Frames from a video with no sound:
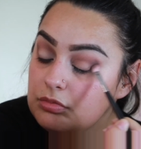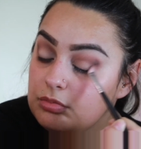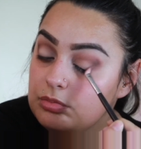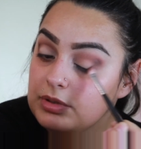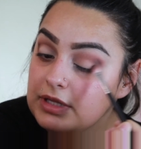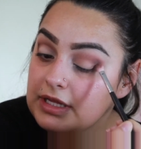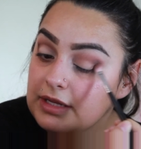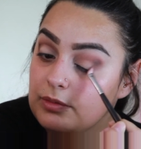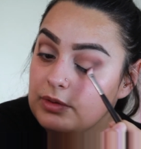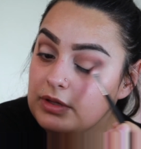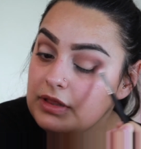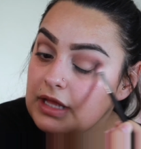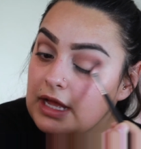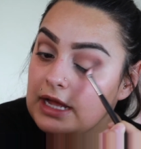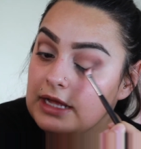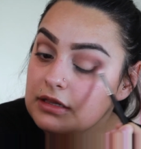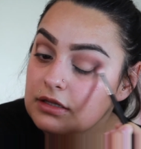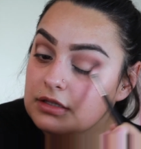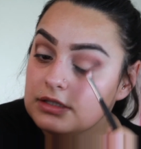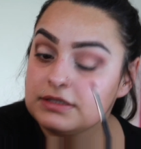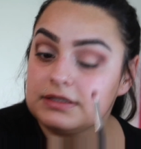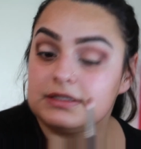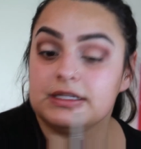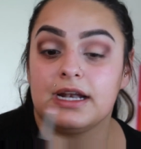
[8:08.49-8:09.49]
play with eye
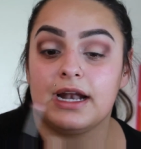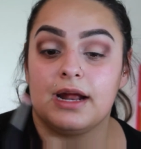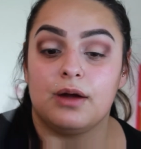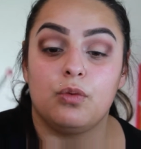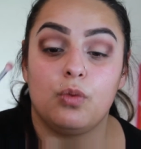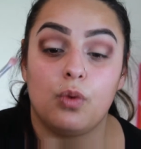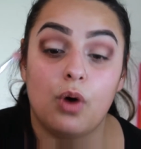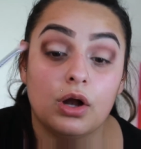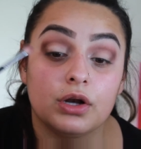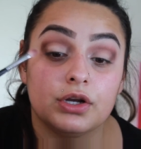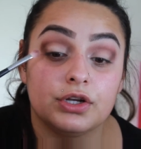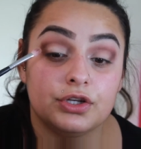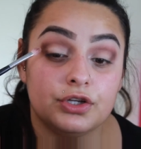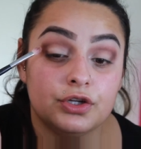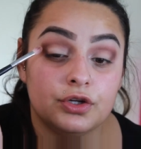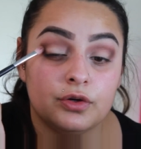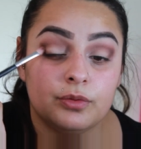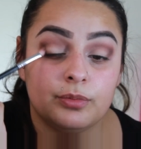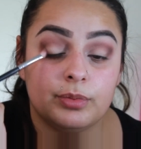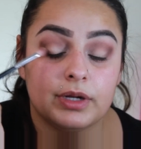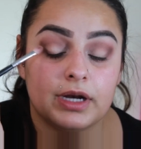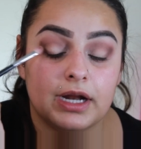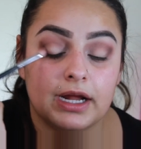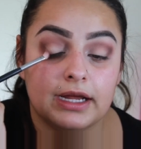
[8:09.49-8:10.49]
looks that I want to do,
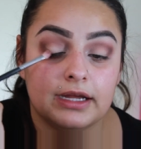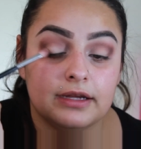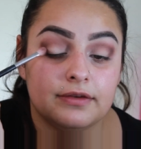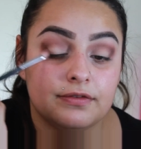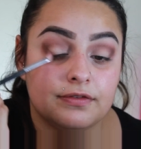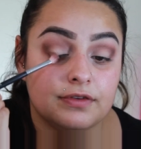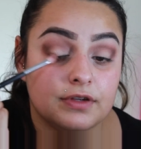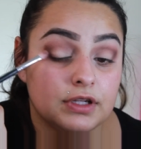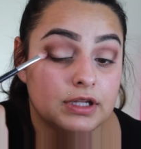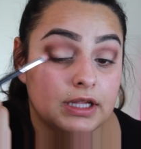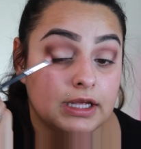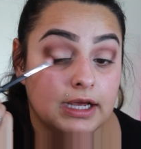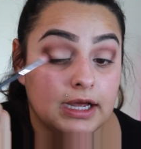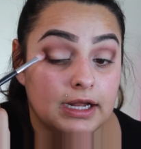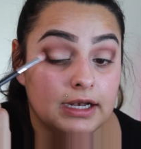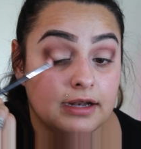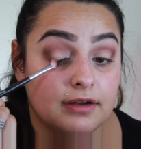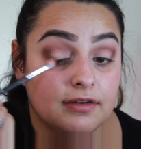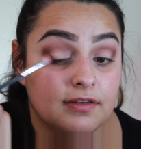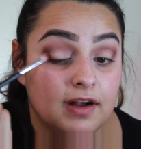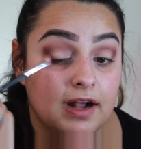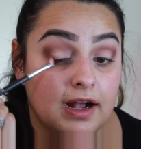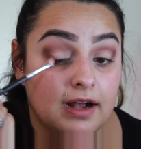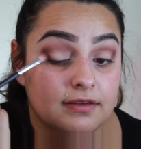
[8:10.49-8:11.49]
but I feel like I
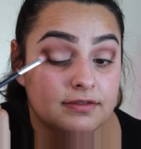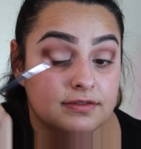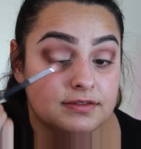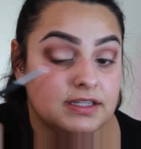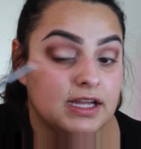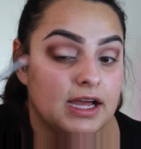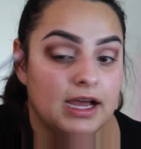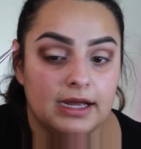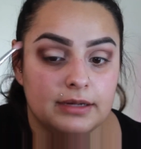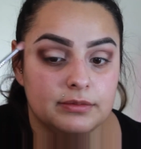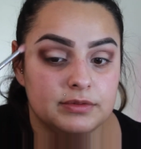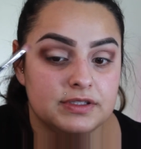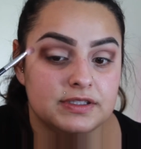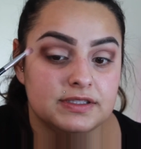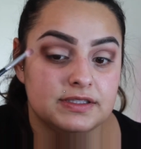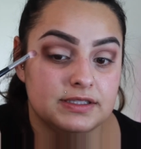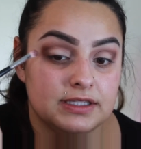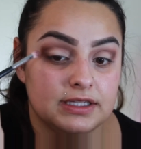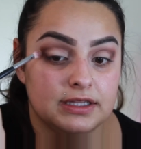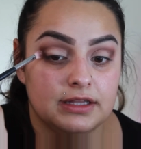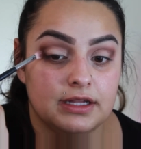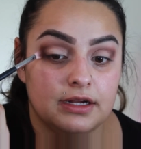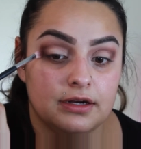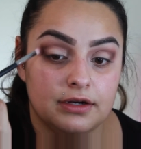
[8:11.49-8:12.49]
never have time to
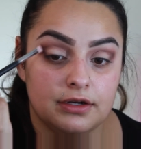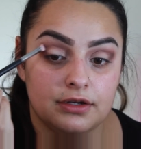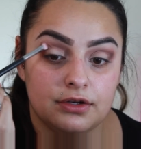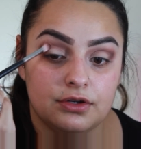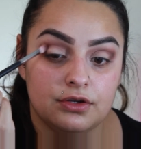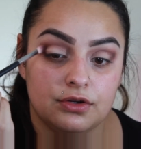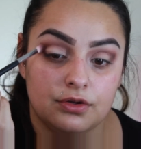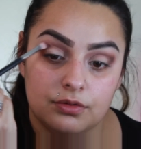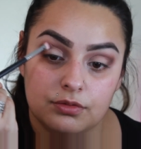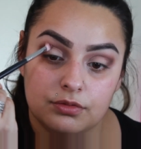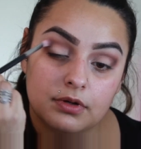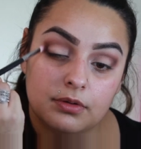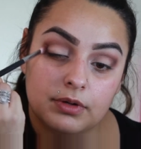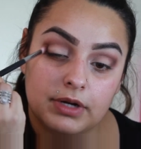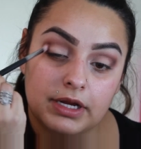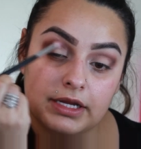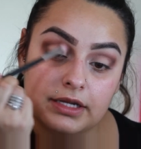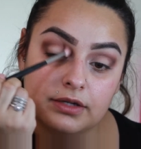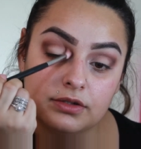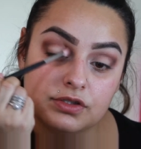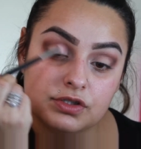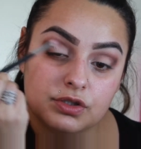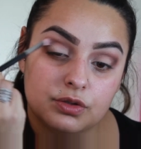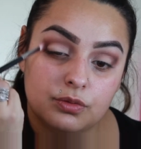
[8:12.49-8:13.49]
sit there and do. Alright,
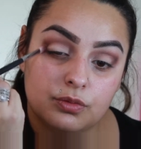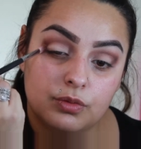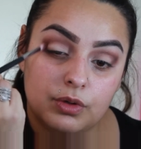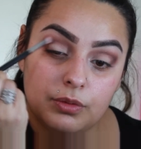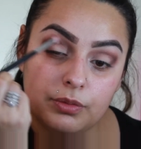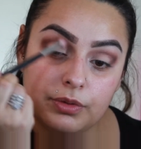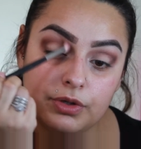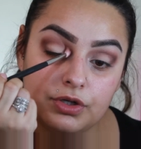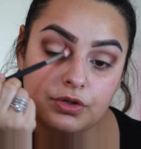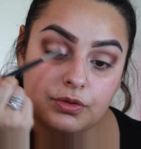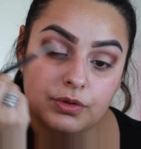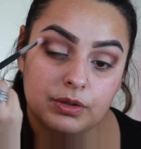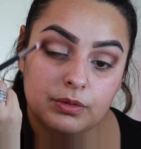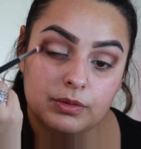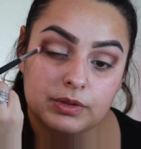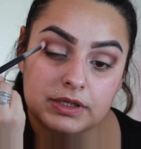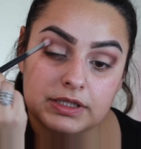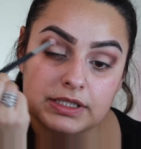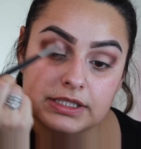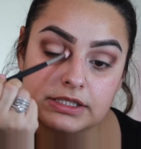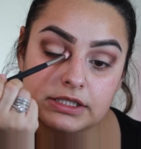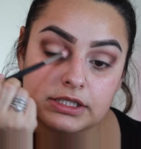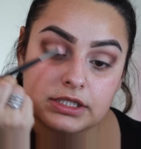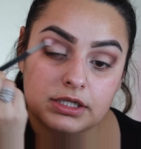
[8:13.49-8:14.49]
and so what we're doing with
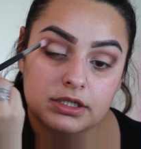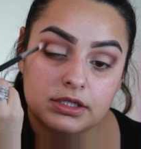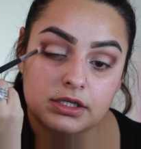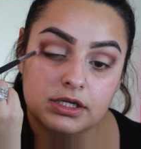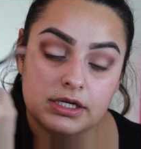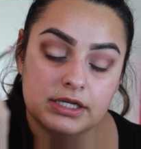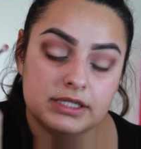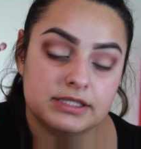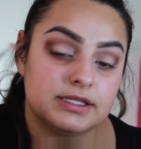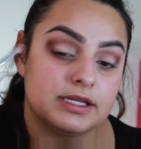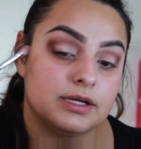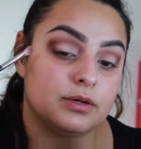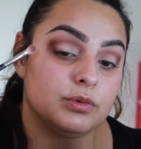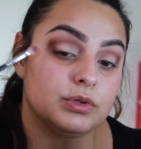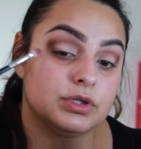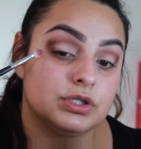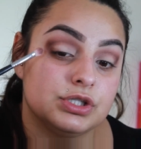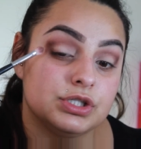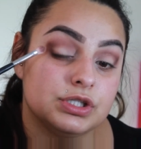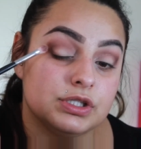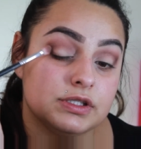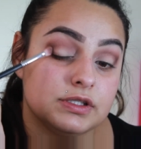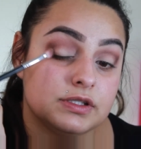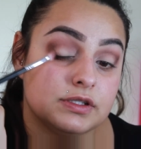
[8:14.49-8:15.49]
this color is like we're
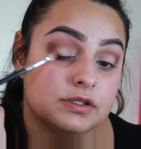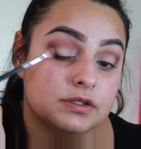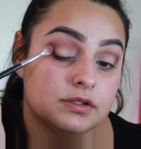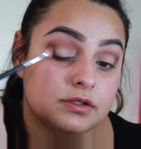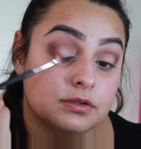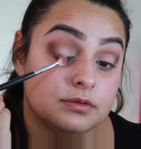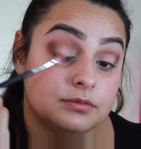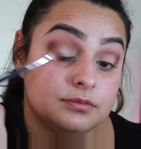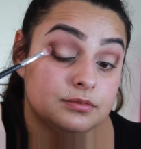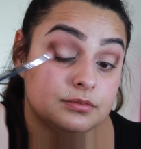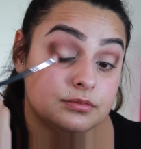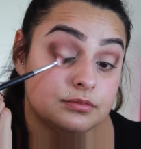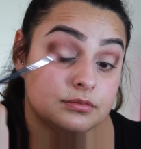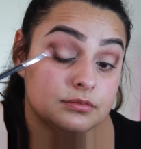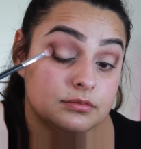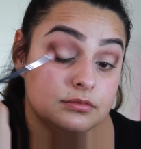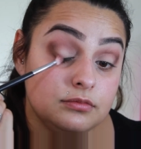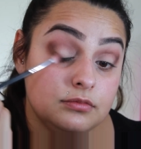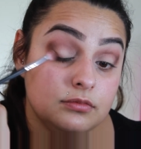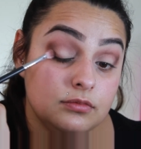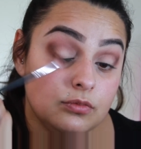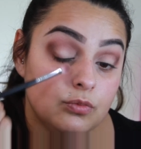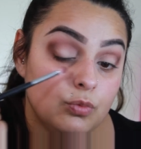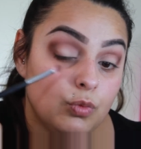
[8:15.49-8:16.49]
just
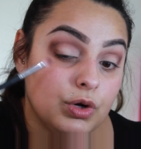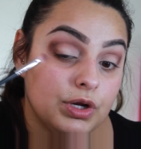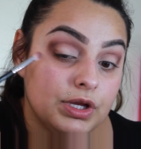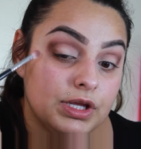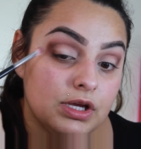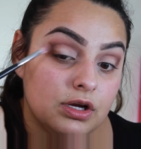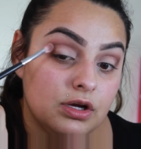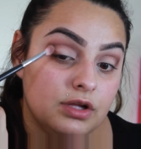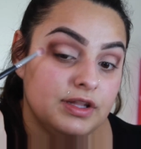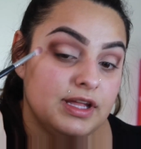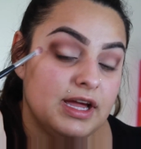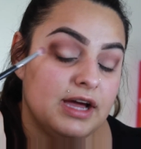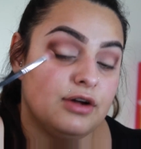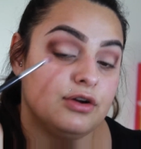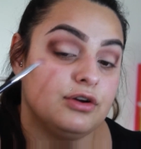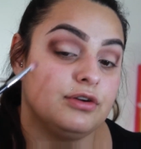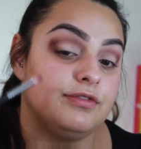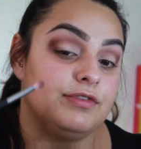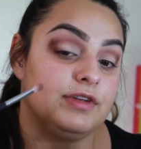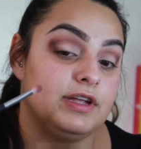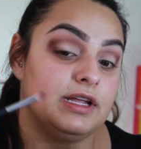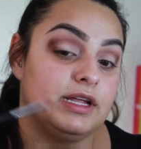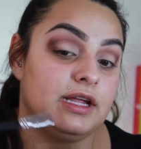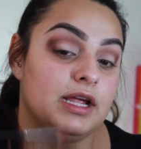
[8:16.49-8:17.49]
working on the outer
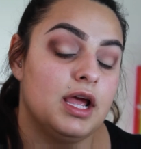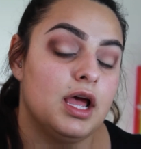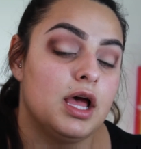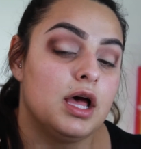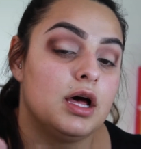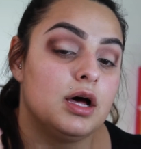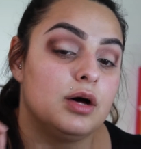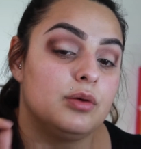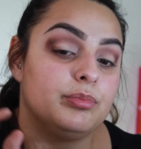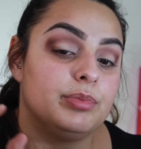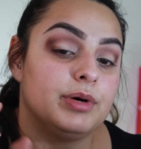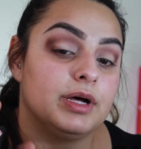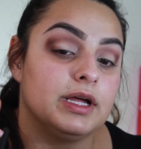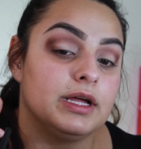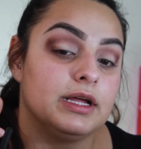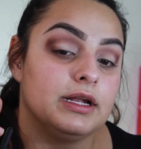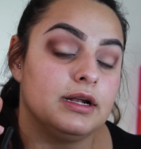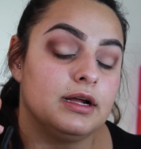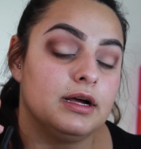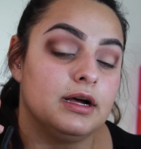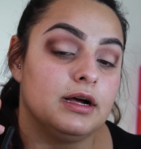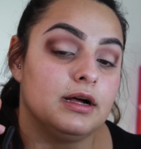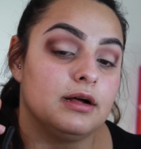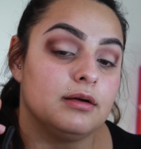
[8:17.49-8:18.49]
V,
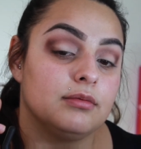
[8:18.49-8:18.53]
but